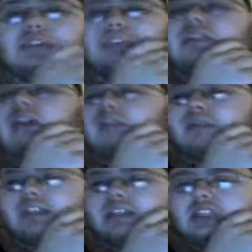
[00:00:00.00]
predicting a
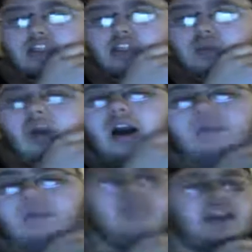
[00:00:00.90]
swap and
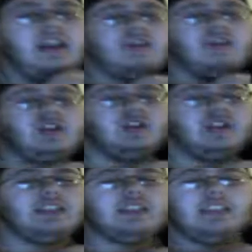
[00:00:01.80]
I'm pretty sure that's
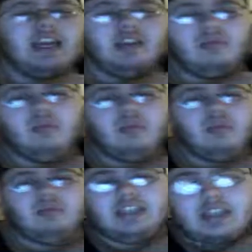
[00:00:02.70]
exactly what we did.
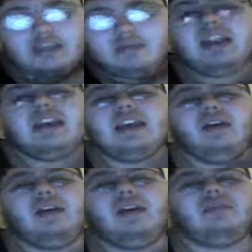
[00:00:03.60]
Oh, eh,
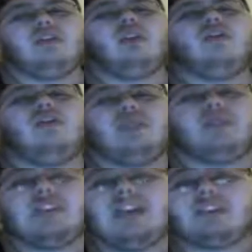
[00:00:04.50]
oh no, we did X
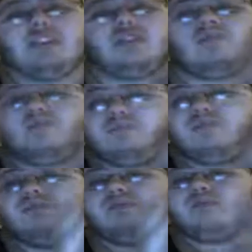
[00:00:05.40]
scissor. Hmm.
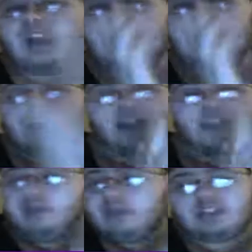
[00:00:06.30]
I thought we set
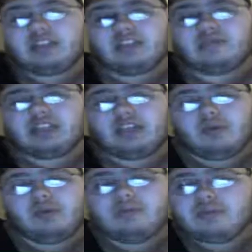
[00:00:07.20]
up sticky webs.
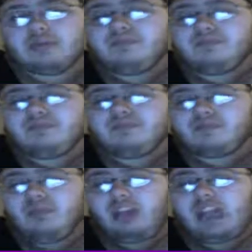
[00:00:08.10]

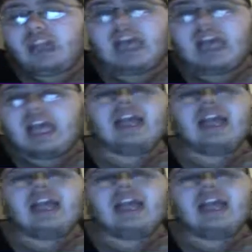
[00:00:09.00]
See, I don't